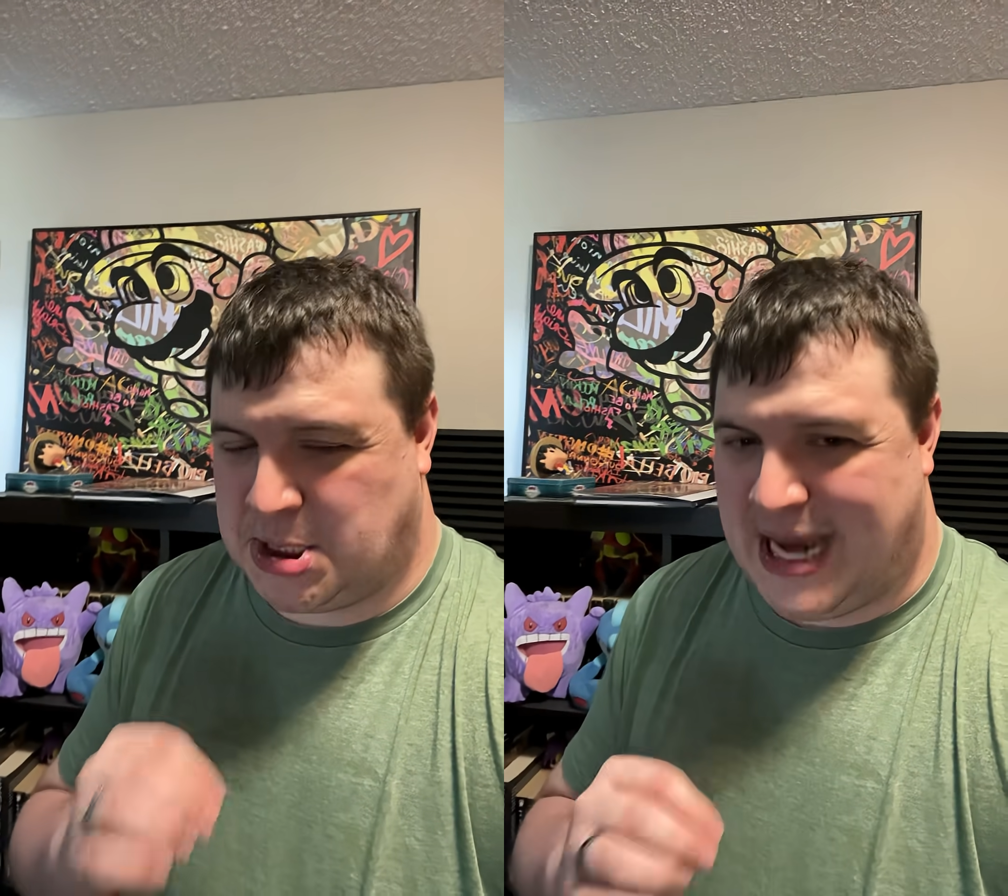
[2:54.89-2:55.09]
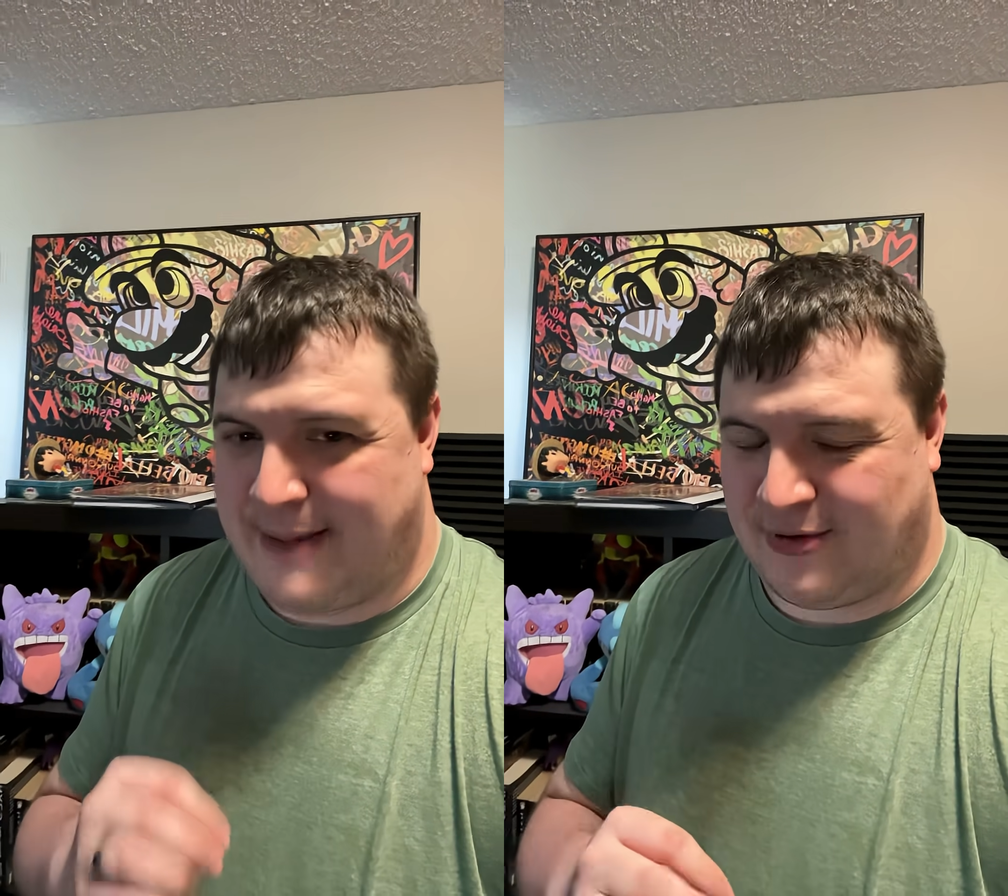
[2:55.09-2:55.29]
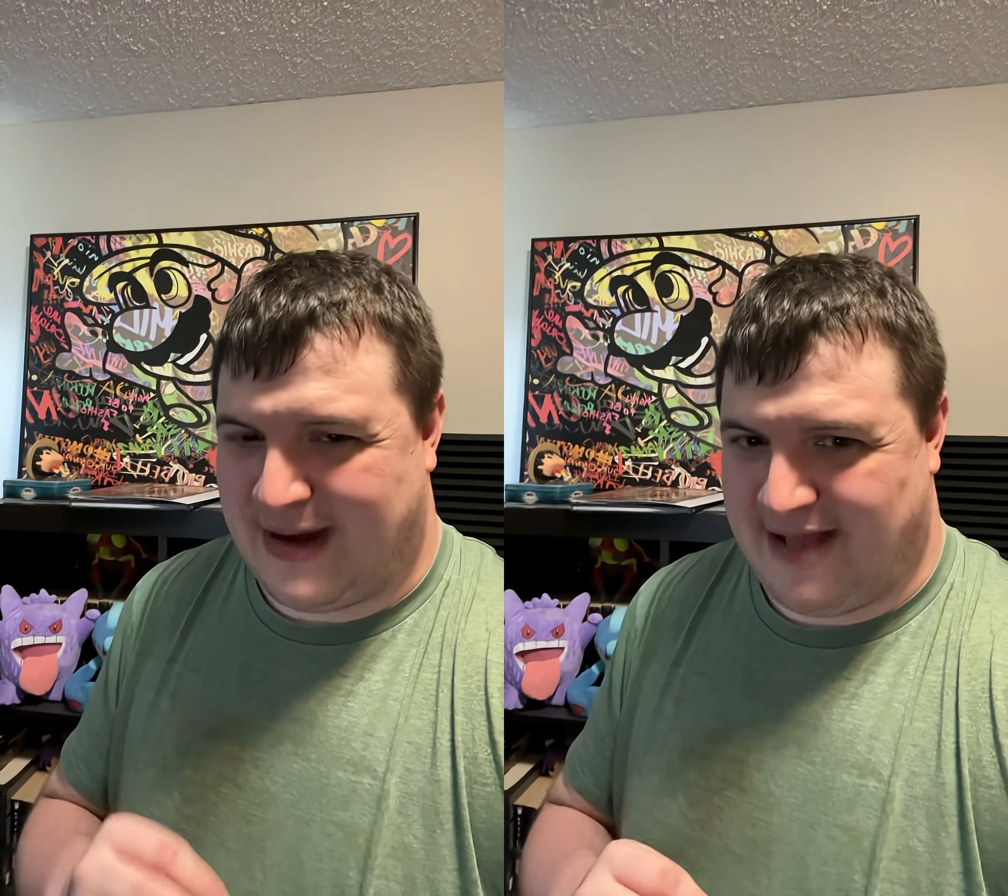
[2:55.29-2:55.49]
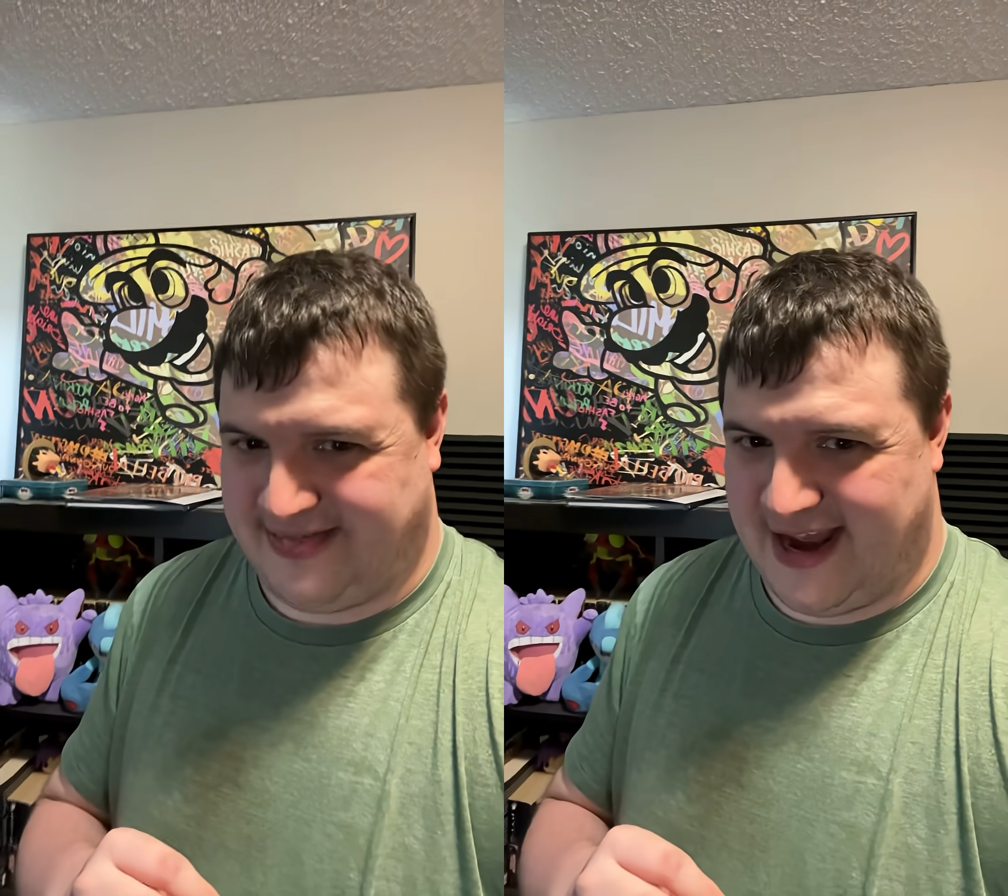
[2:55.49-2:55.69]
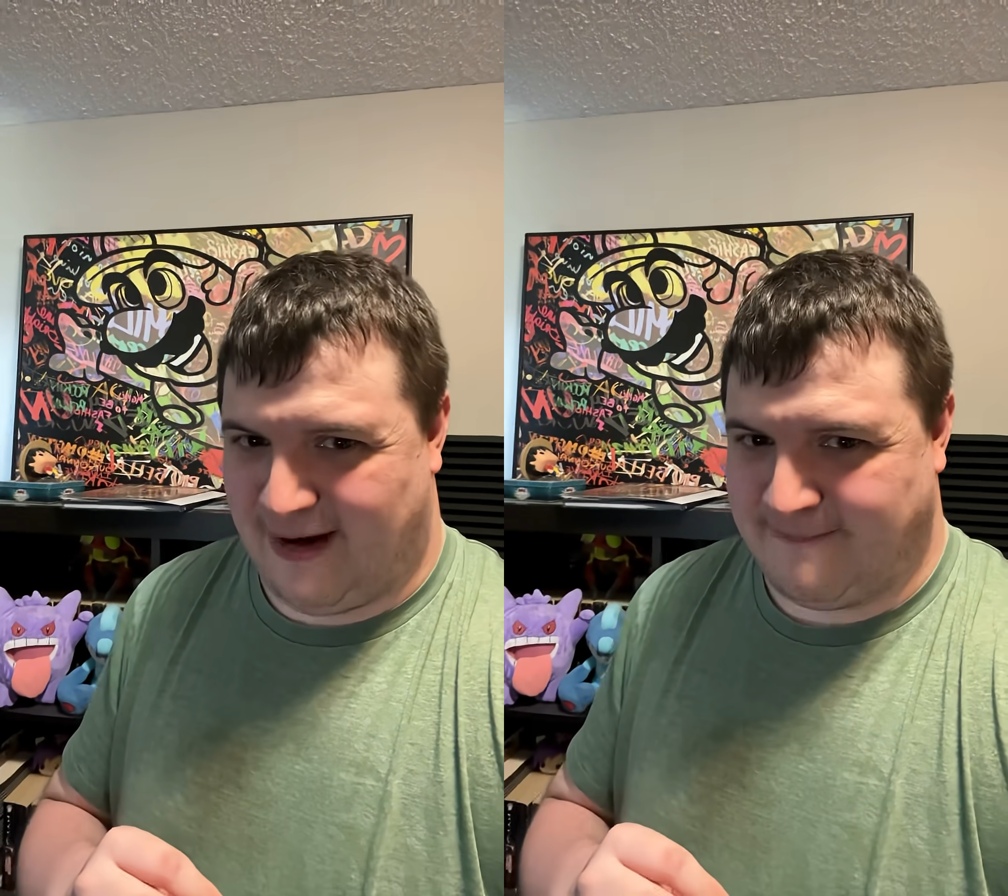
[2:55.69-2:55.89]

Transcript: chapter out there.